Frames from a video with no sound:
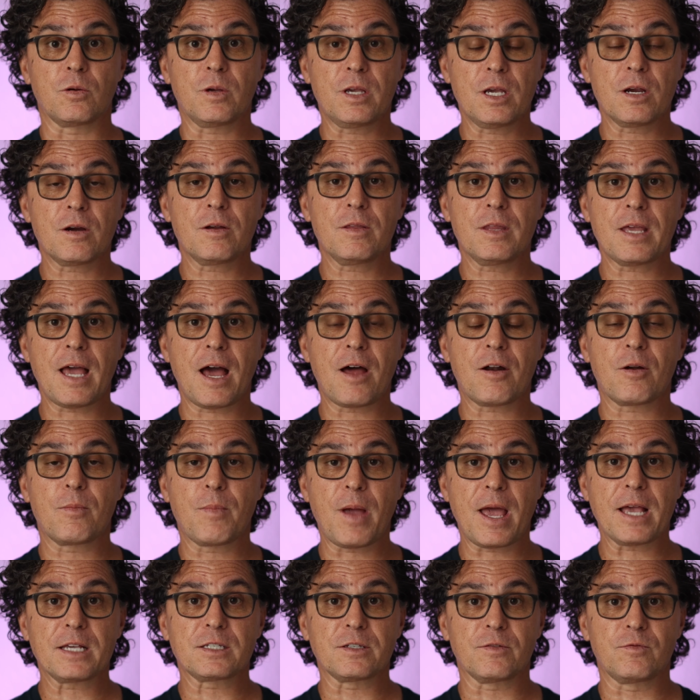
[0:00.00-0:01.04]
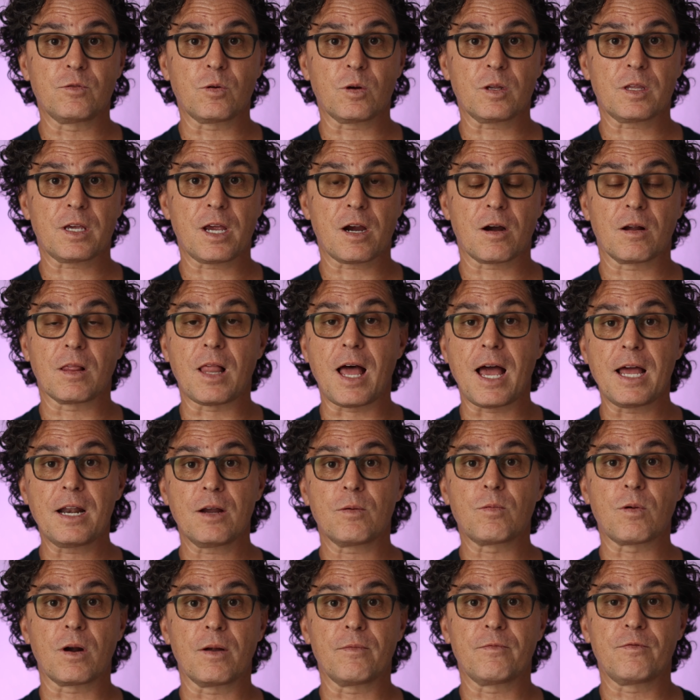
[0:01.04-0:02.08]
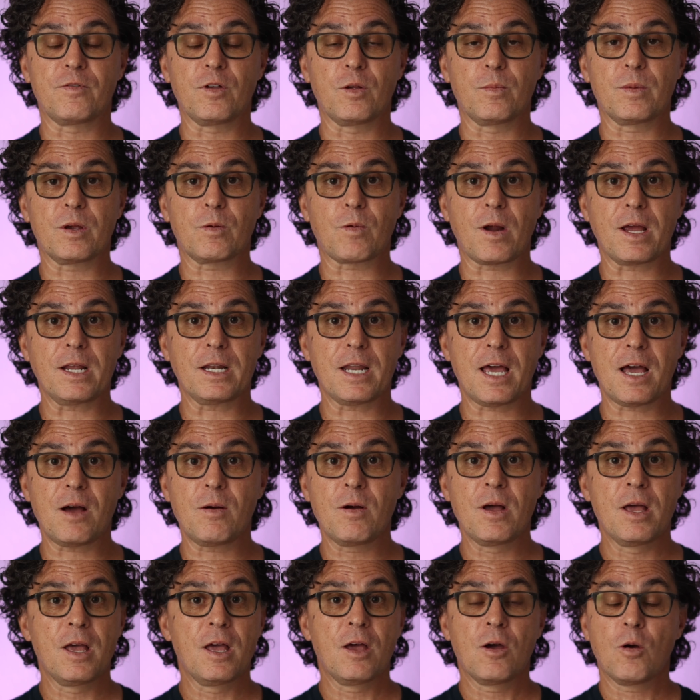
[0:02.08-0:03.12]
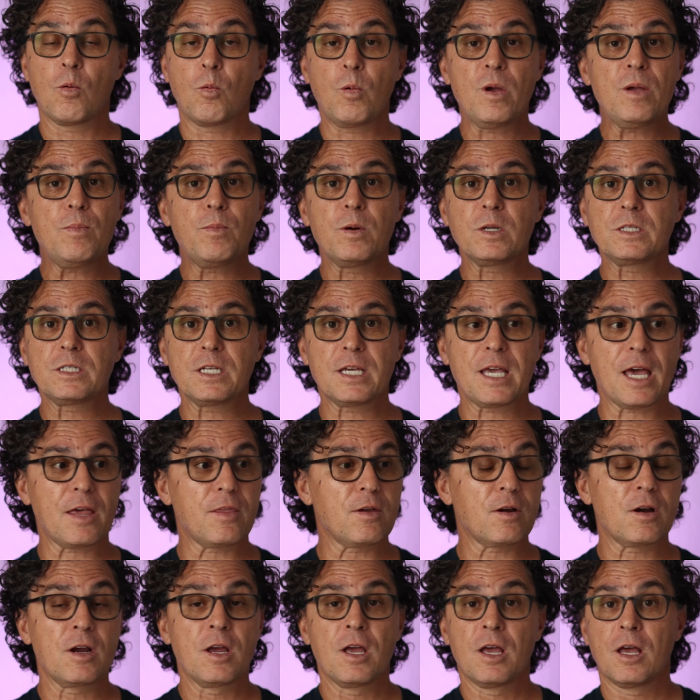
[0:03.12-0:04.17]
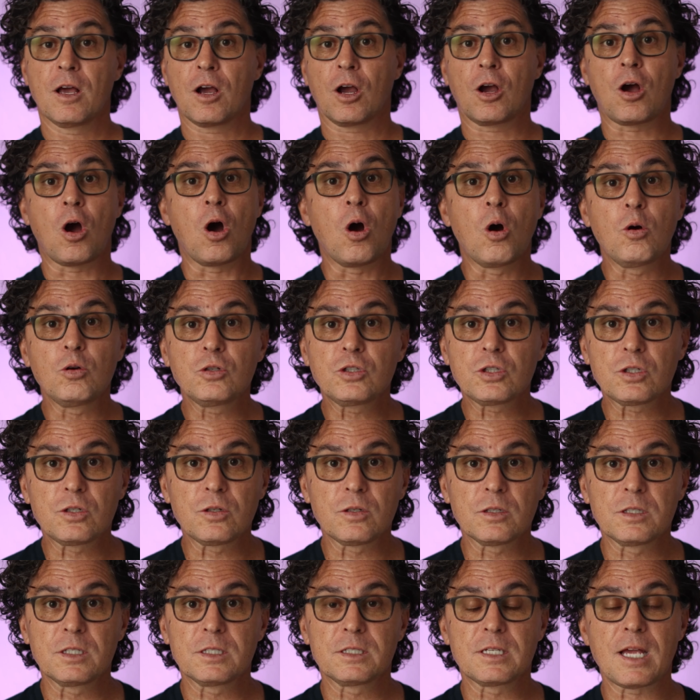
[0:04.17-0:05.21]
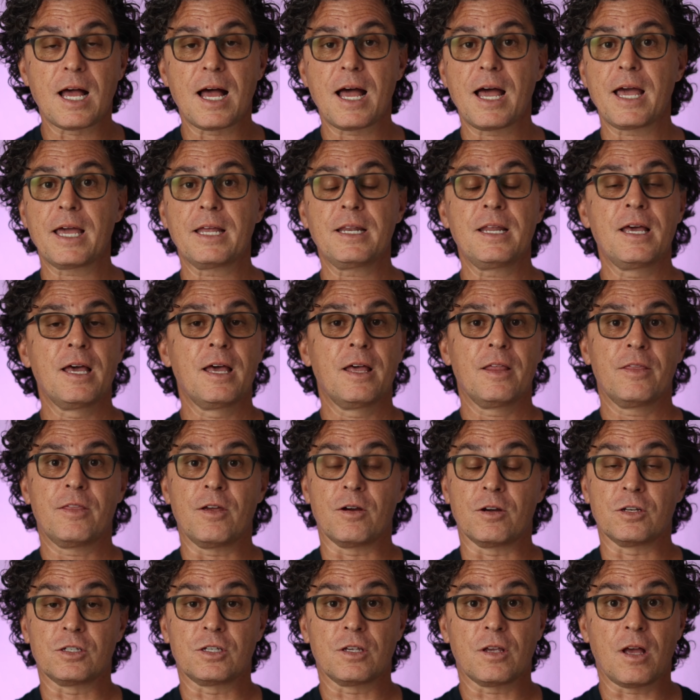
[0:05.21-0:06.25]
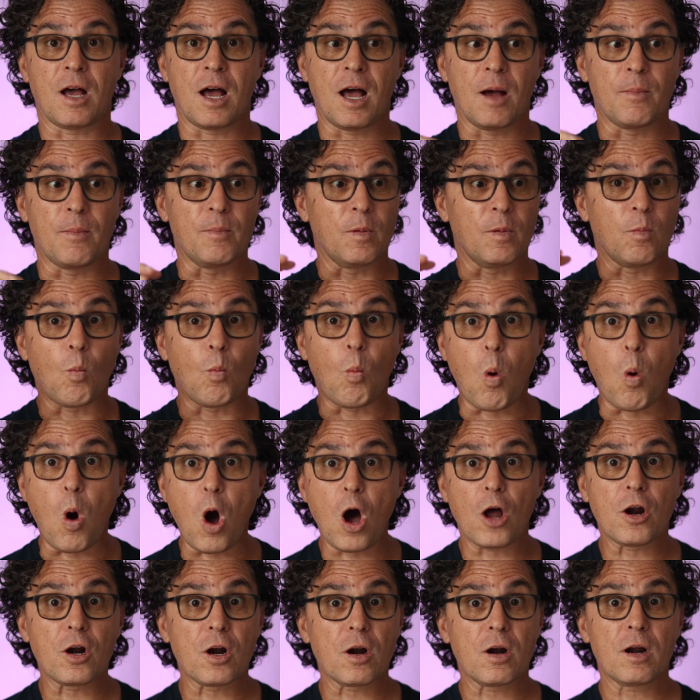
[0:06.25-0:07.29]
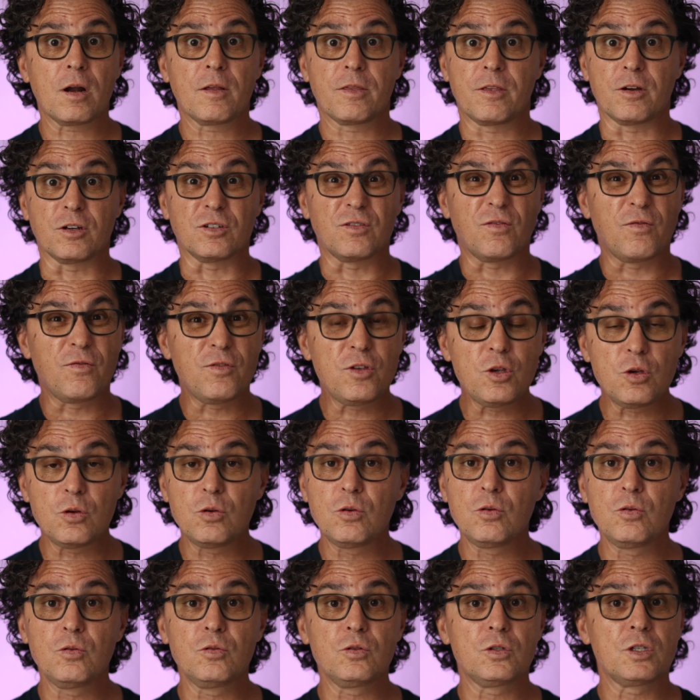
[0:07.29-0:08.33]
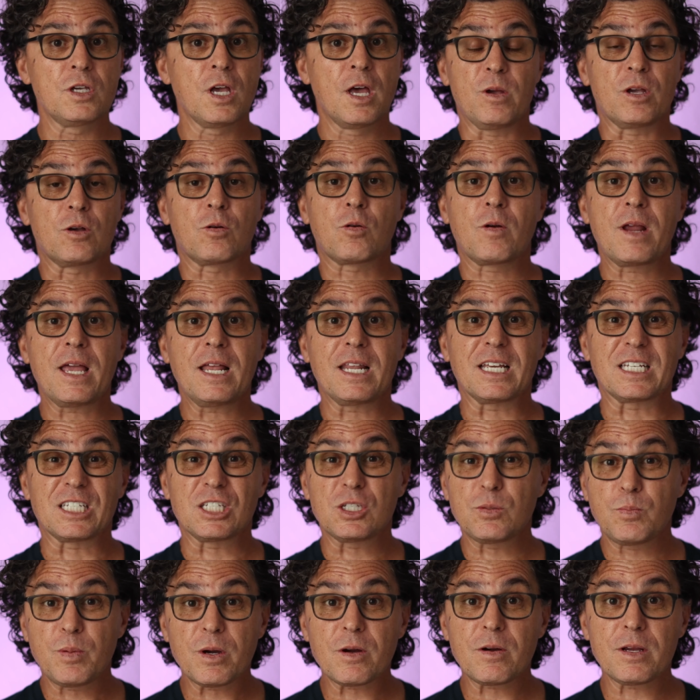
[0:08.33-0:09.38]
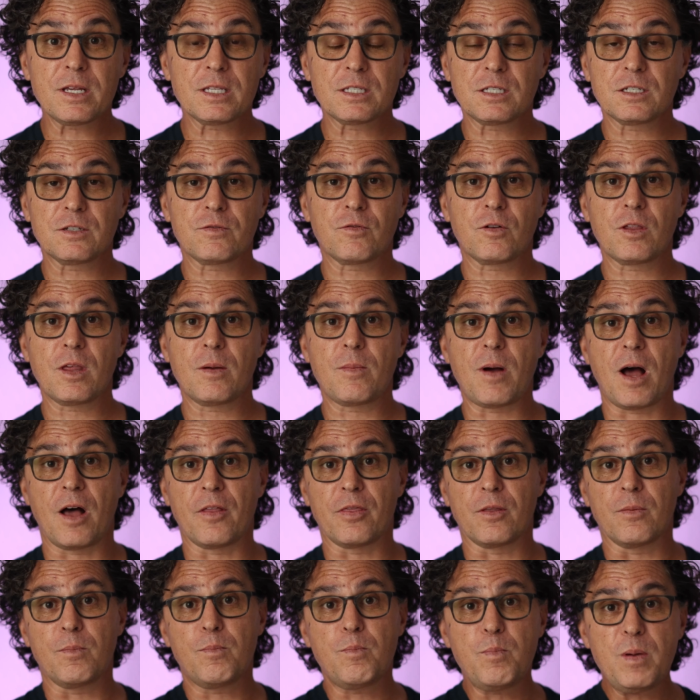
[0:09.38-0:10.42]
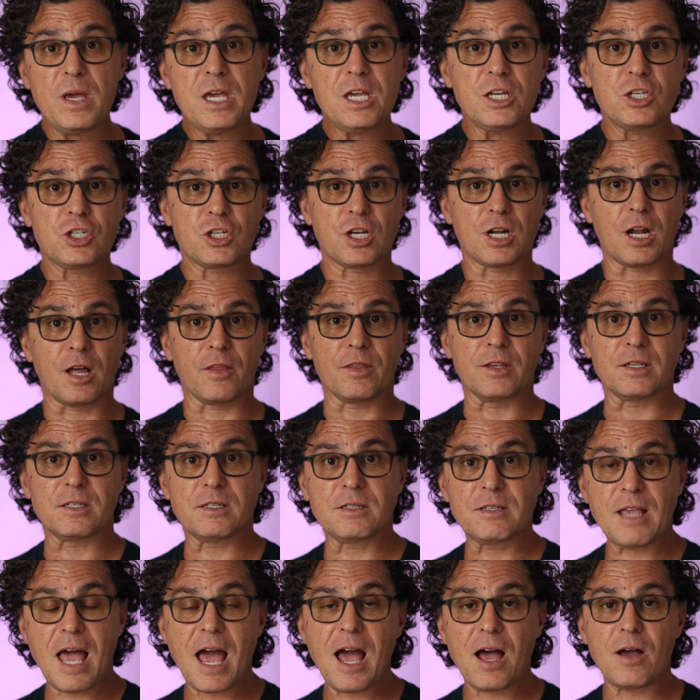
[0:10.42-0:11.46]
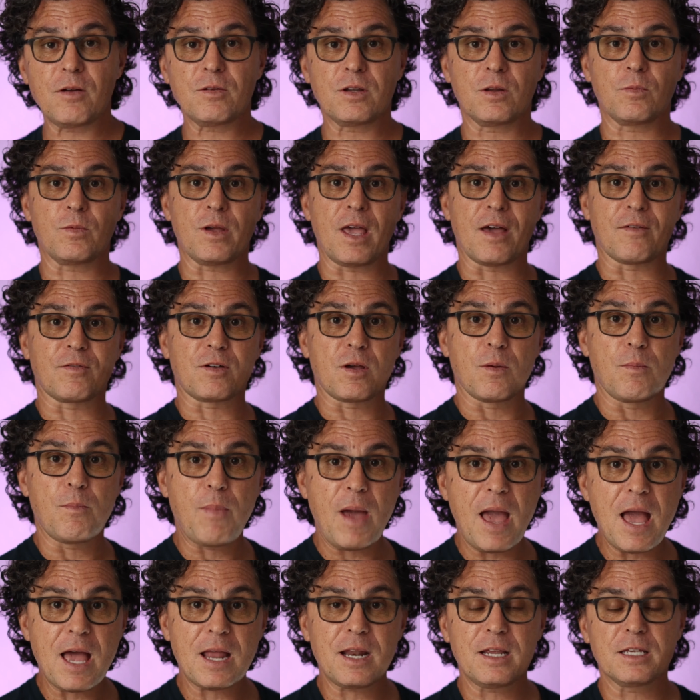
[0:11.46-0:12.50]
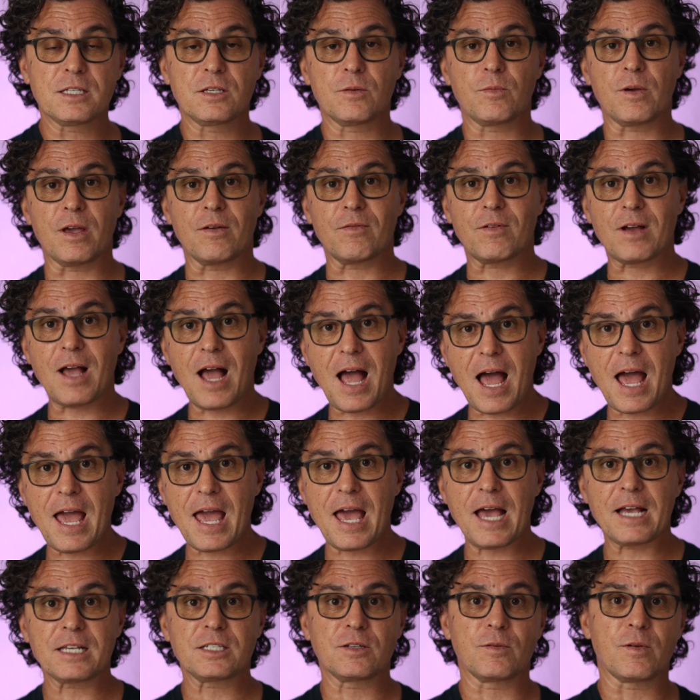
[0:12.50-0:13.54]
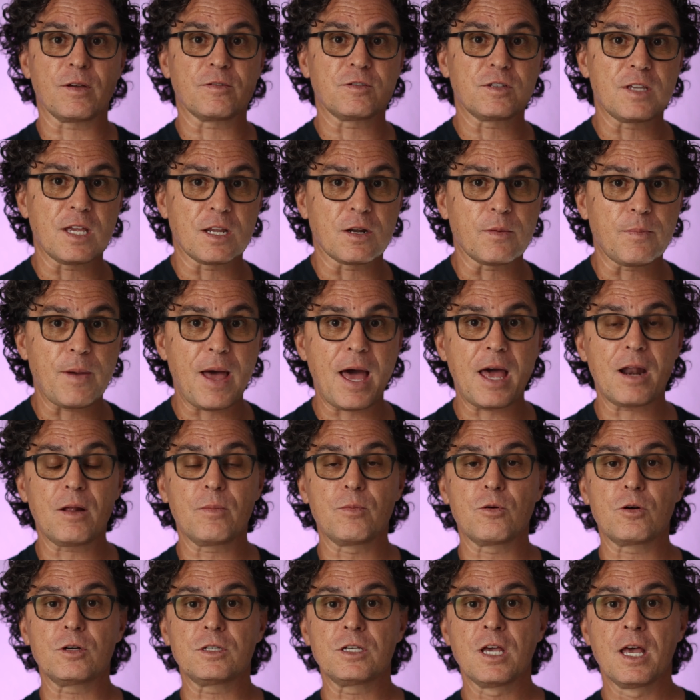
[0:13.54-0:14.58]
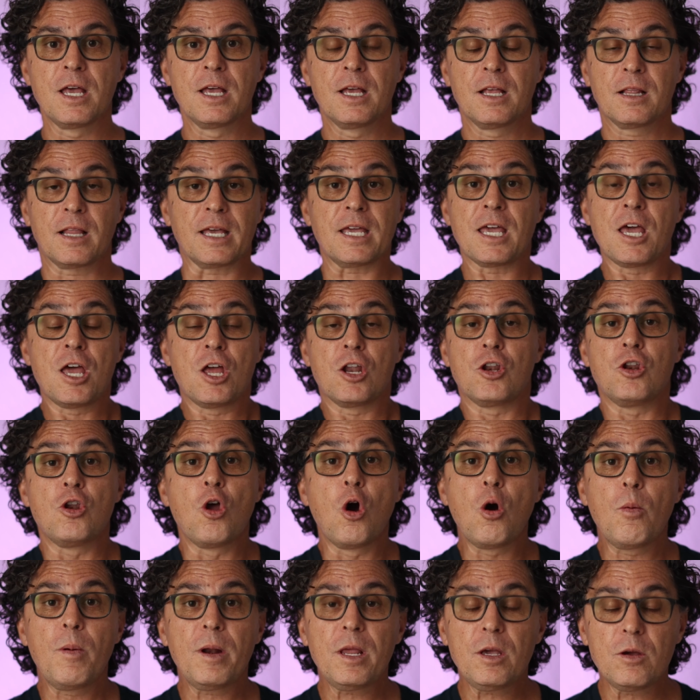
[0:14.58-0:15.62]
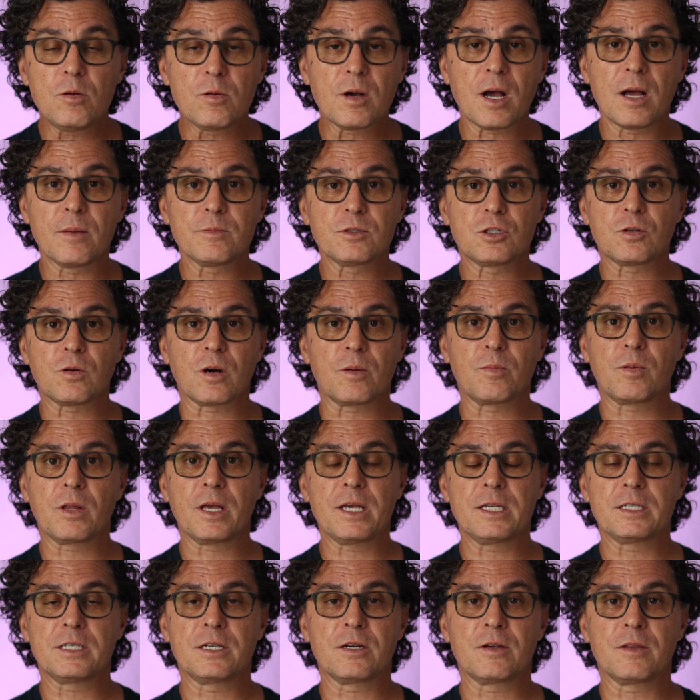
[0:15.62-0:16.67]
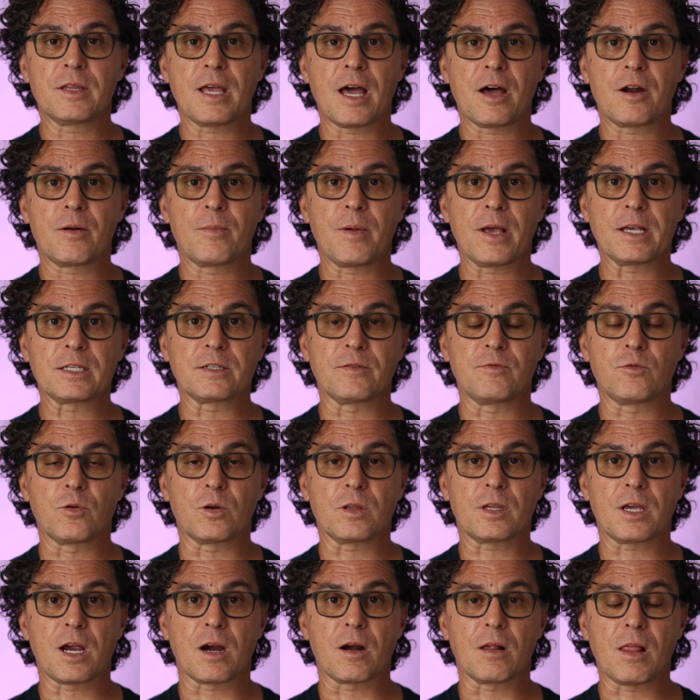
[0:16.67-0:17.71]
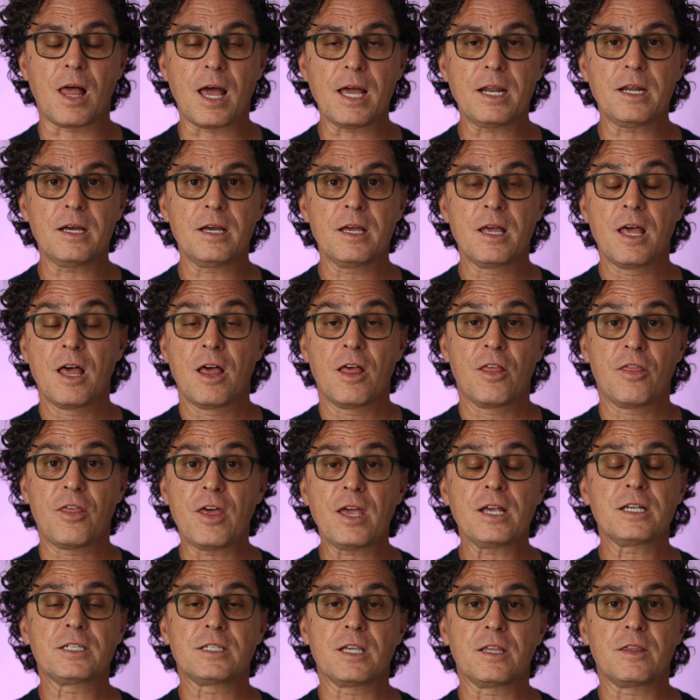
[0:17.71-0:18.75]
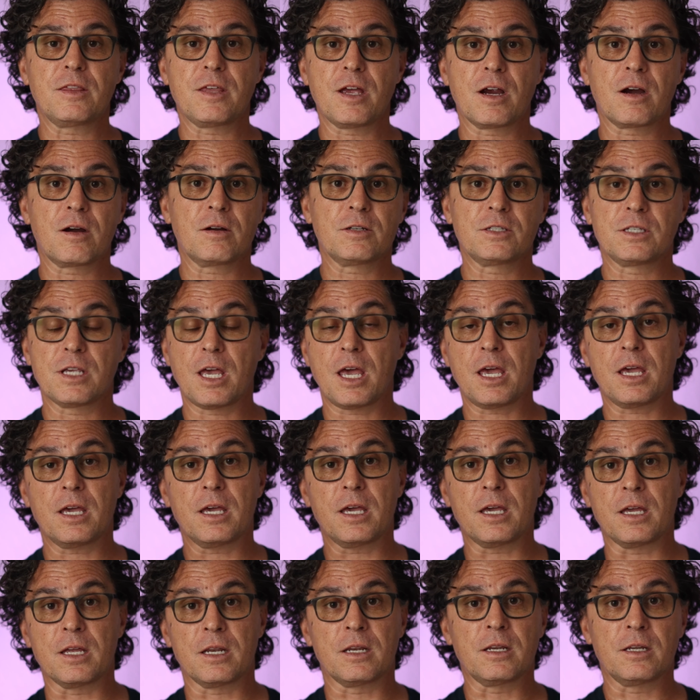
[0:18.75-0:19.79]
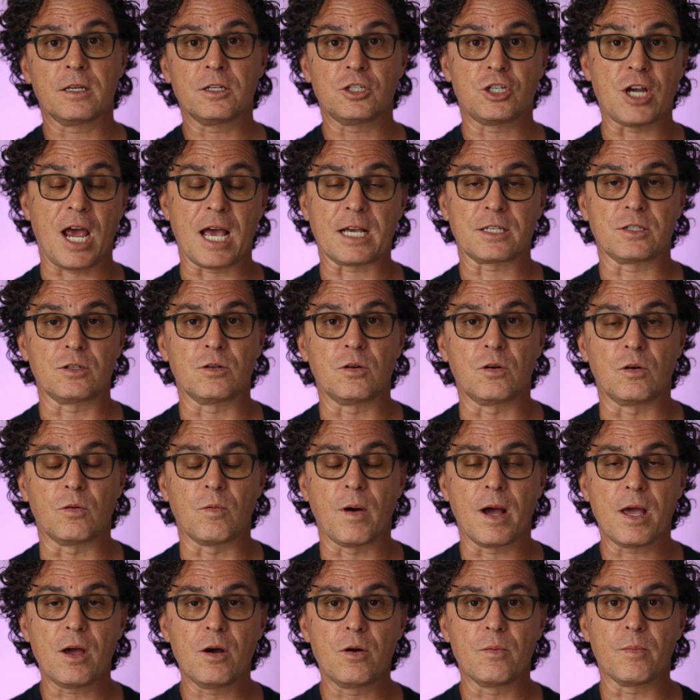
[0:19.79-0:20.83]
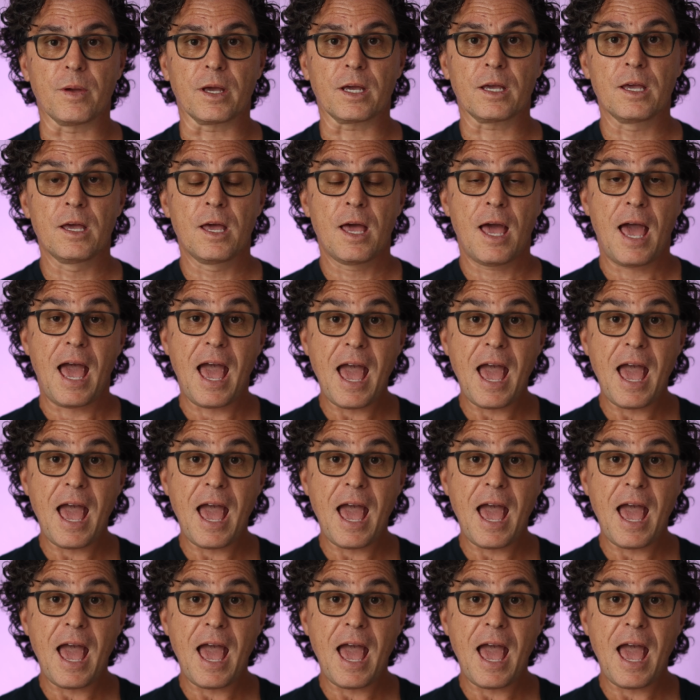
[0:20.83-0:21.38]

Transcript: So here in the Outer Banks of North Carolina, where I'm filming right now, we put together coastal design, there's um, water, there's views. We create experiences for them on the beach and on the sound, and we have cabanas and we have kayaks and we have stand-up paddleboards. Like nobody who comes to our place here in the Outer Banks of North Carolina thinks that they're say in Jackson Hole, Wyoming.